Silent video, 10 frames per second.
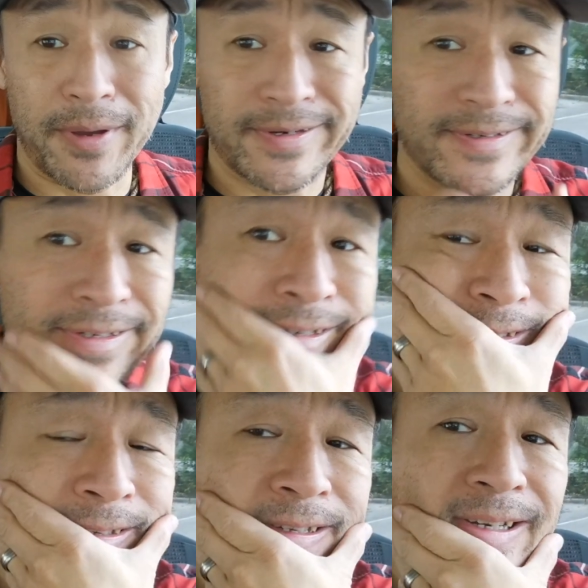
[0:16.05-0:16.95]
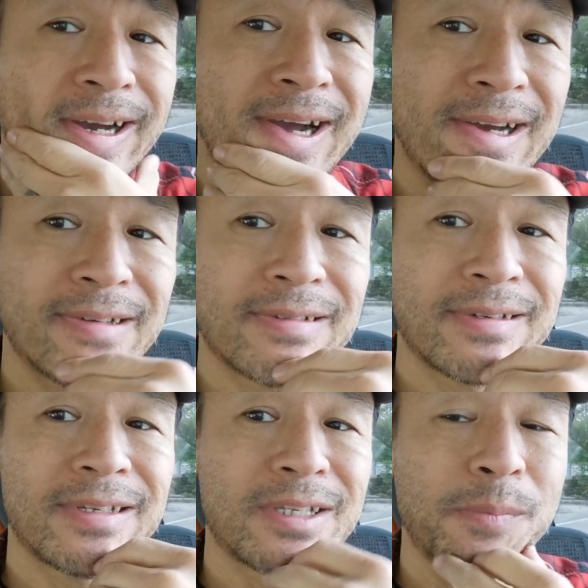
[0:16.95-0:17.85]
but
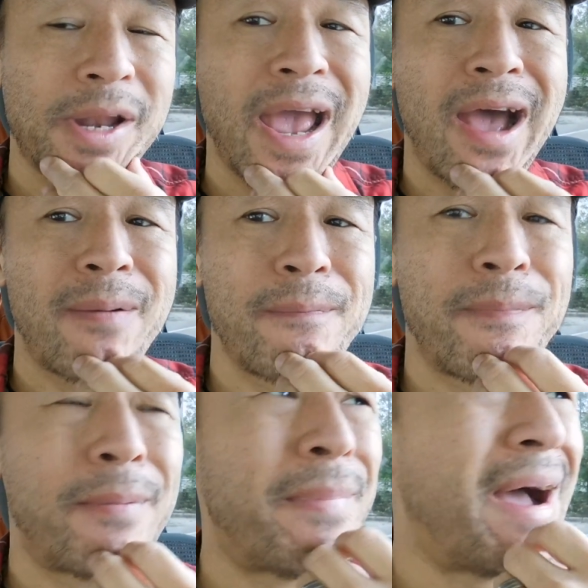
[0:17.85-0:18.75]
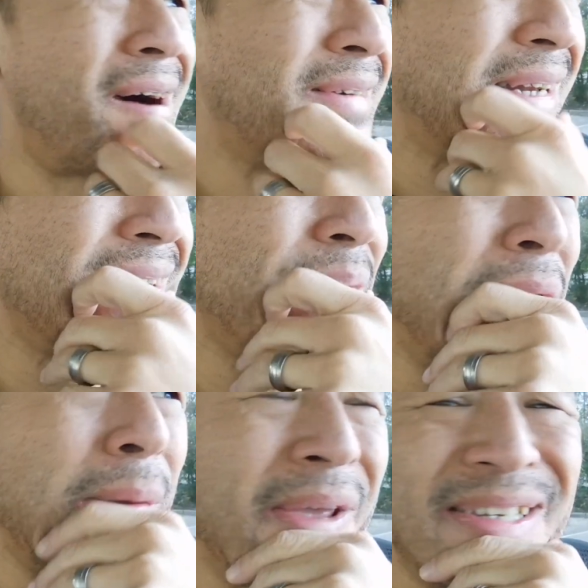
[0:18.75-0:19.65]
it's been out about
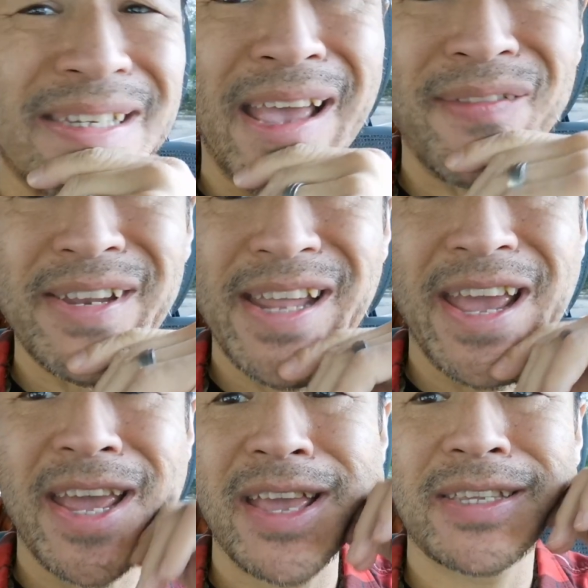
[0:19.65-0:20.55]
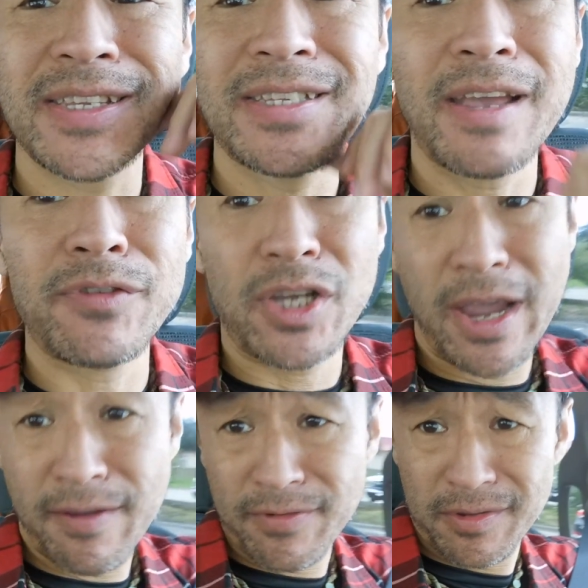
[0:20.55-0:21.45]
maybe 7 days since I've
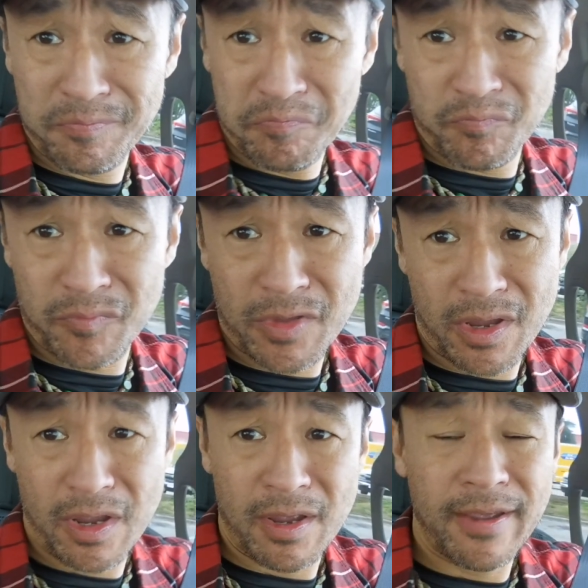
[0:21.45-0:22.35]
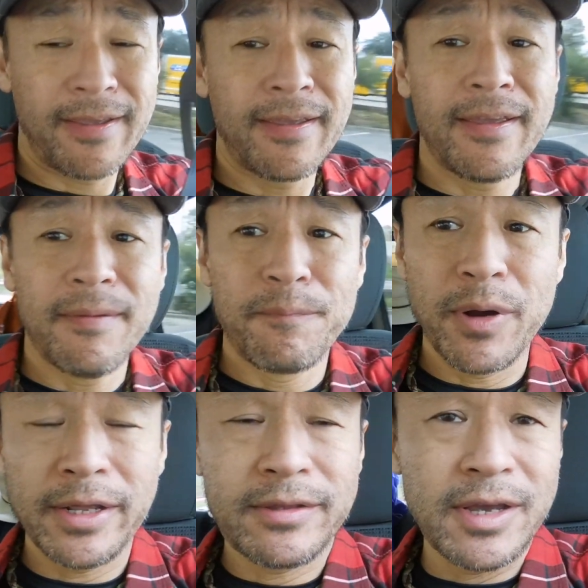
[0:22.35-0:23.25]
shaved.
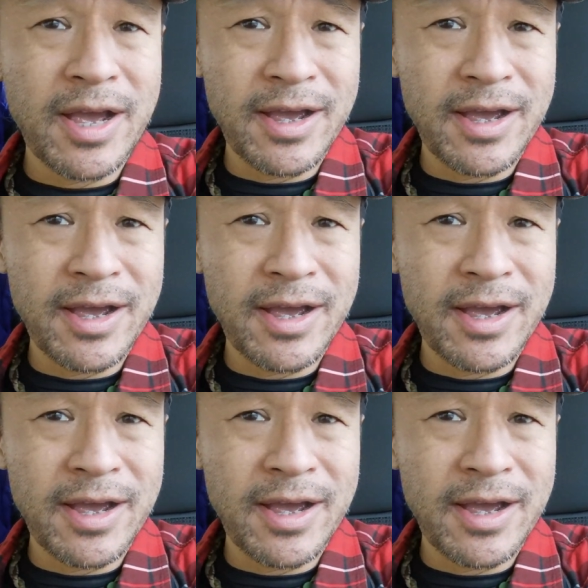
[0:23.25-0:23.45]
But